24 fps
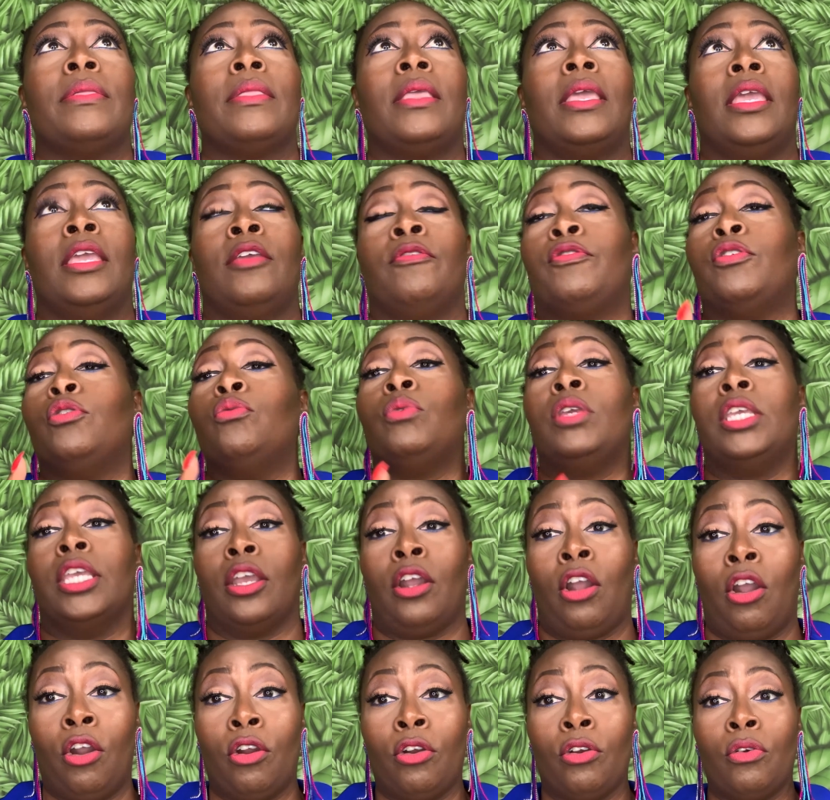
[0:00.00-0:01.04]
if you get
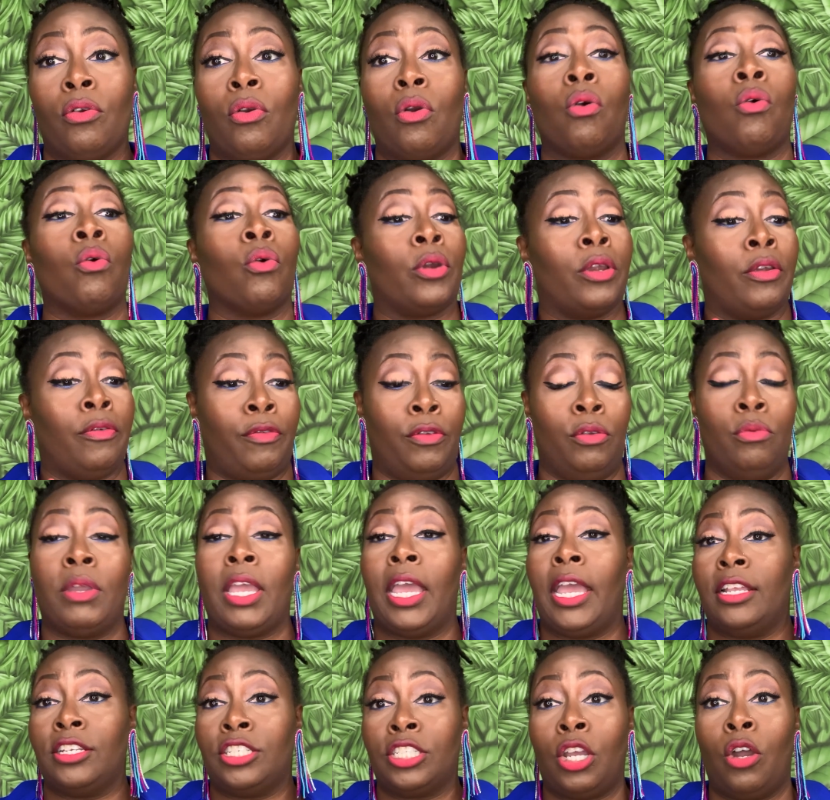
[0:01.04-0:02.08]
hurt, or if you
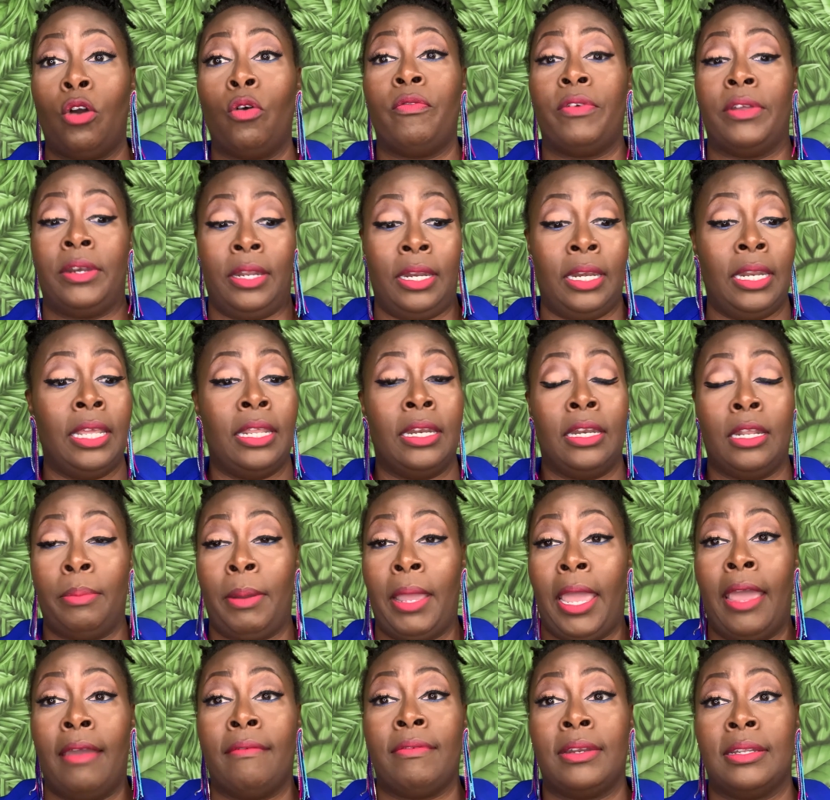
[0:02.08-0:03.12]
catch COVID and end up
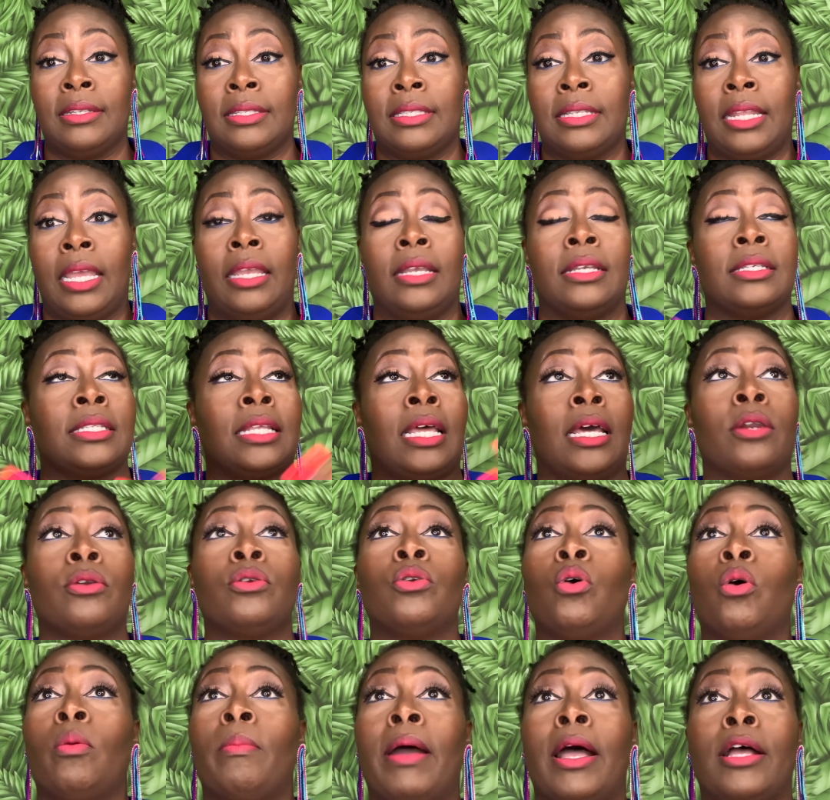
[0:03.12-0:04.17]
having to stay. Because I don't
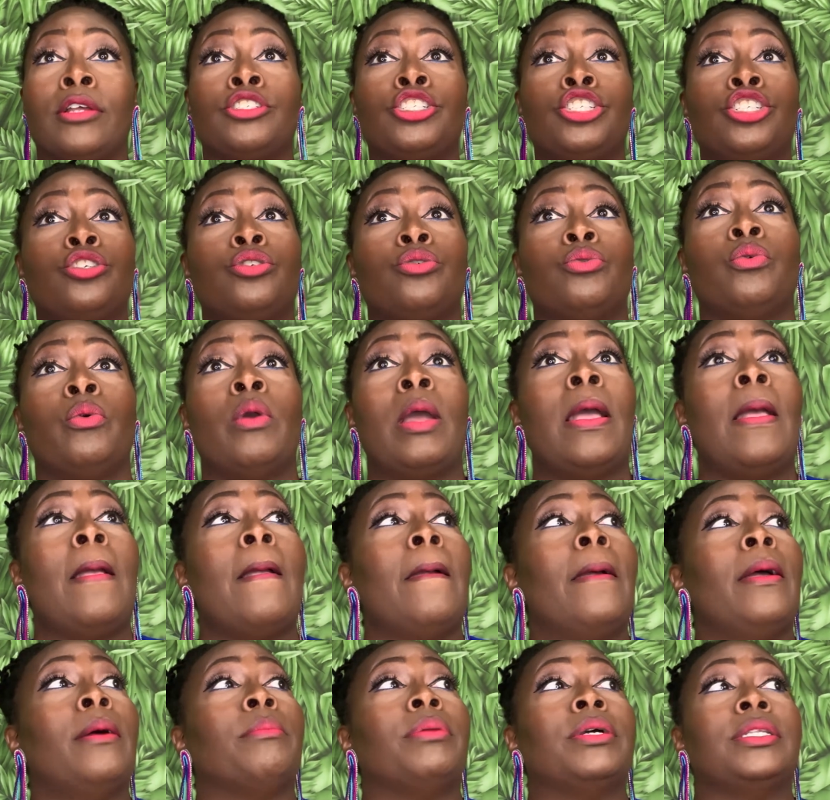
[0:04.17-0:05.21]
know about you,
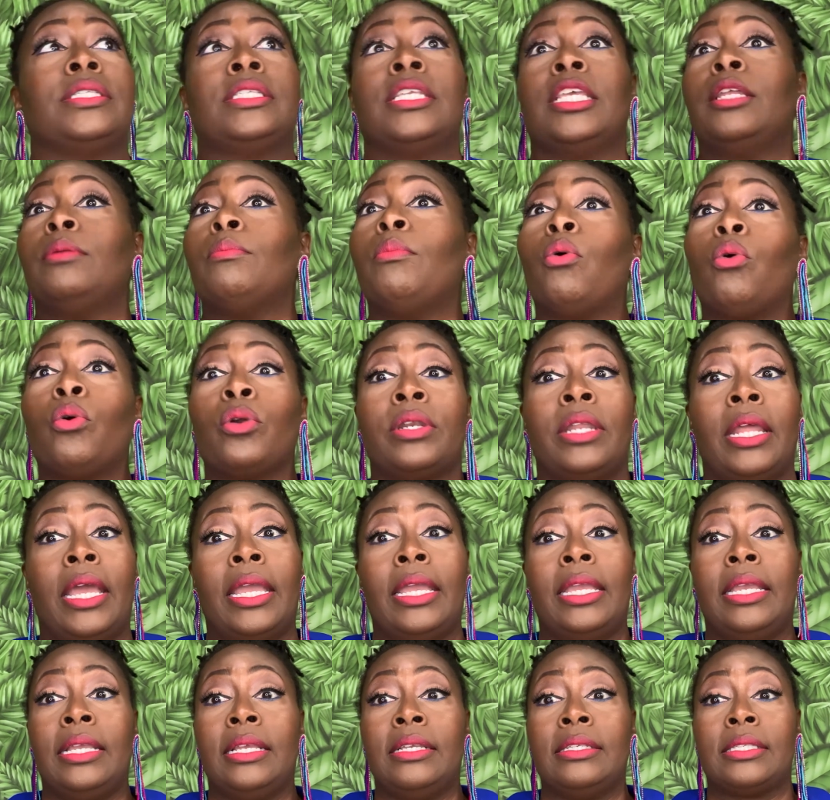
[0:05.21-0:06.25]
but 10 more
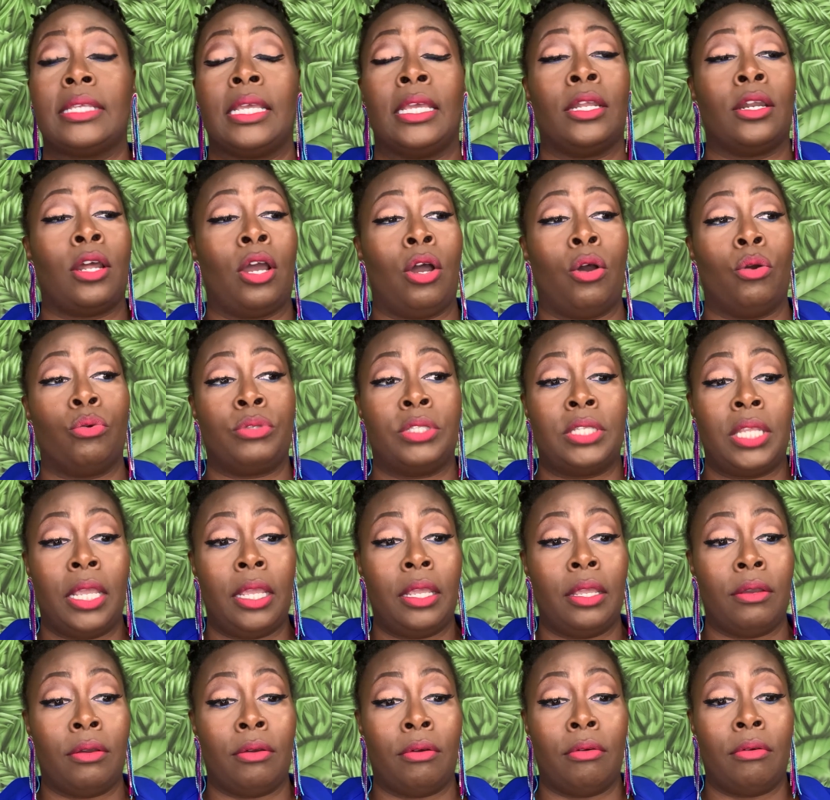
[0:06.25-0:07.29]
days in a
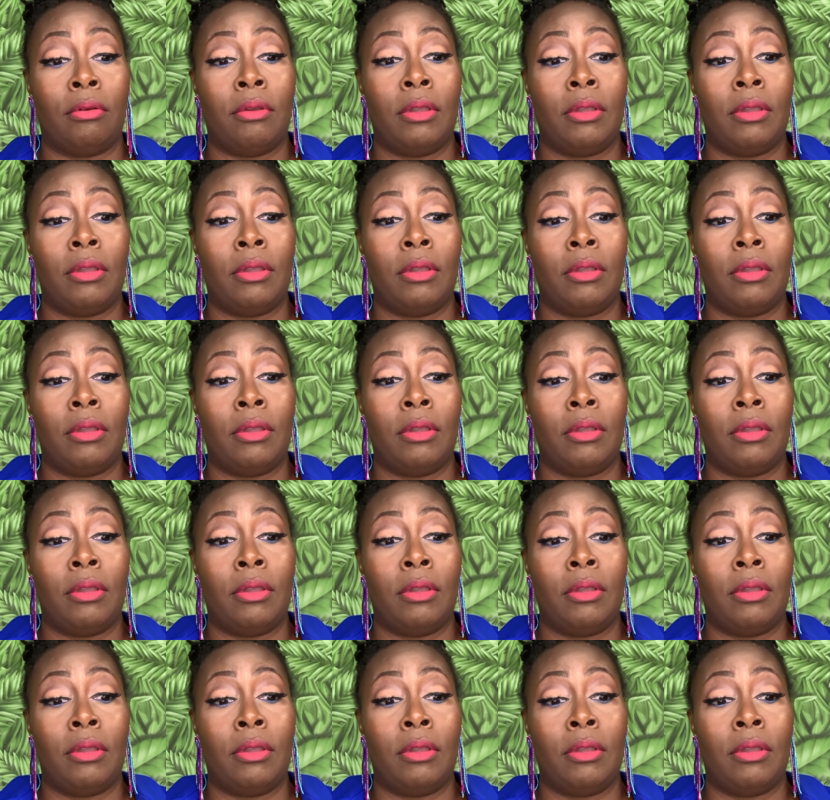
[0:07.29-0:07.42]
hotel,